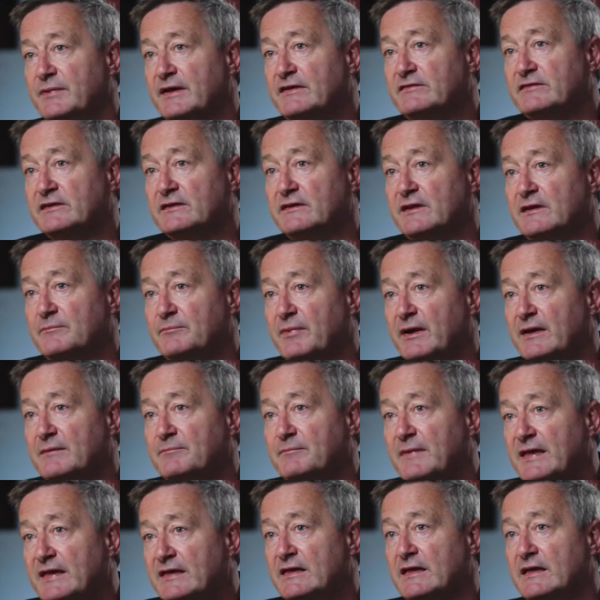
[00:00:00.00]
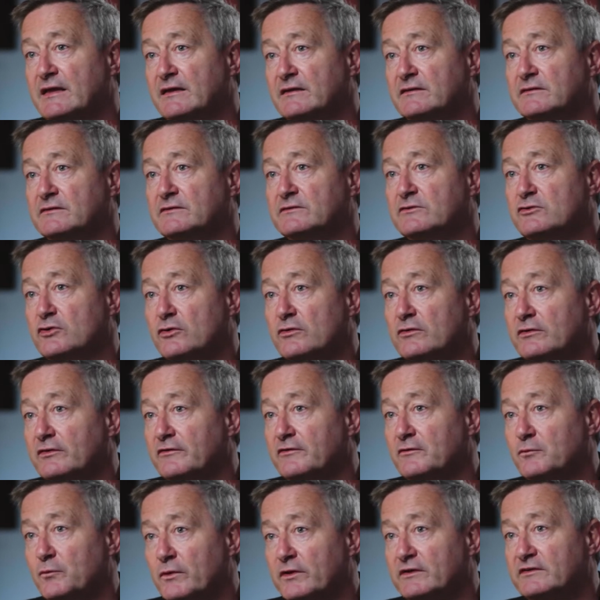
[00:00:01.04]
basically by making
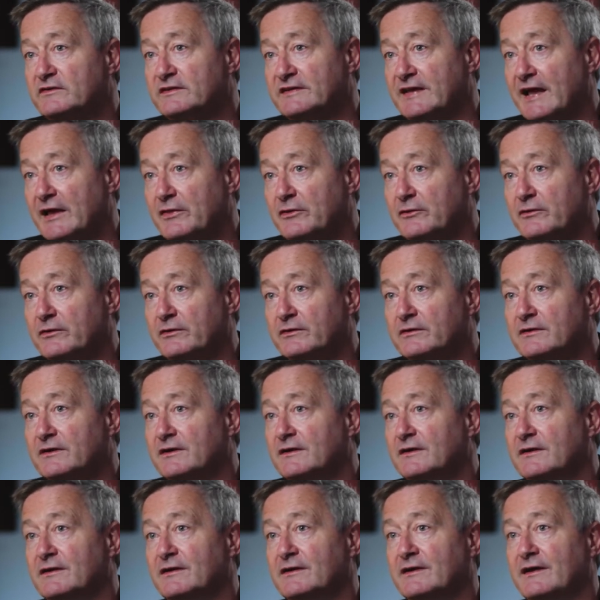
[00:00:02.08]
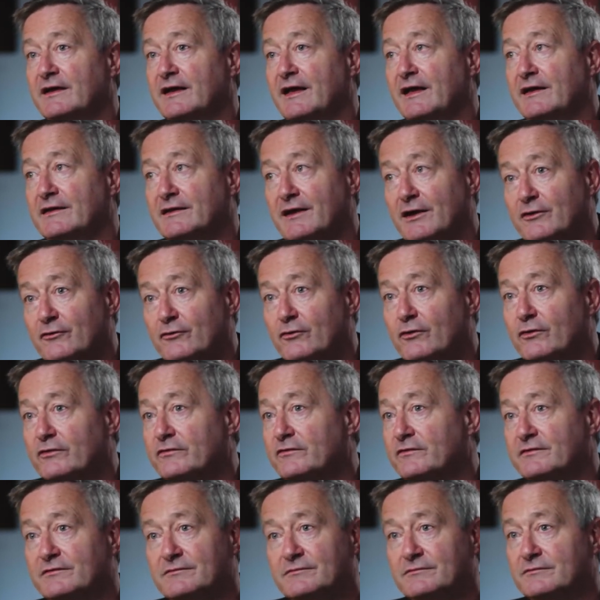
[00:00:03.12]
journalists work together
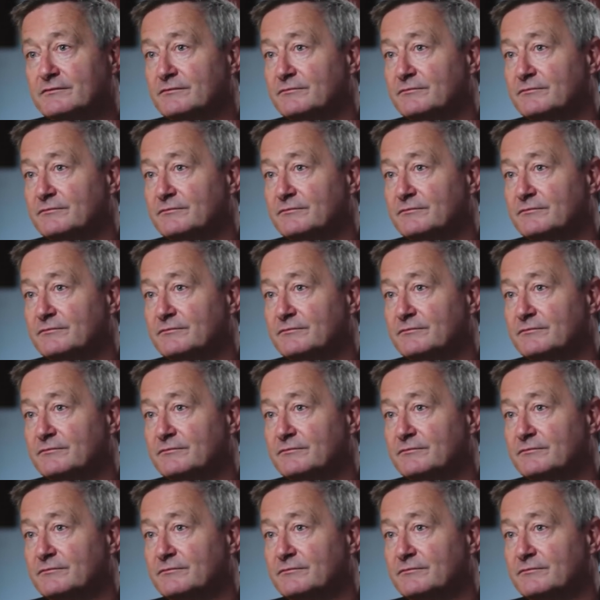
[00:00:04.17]
across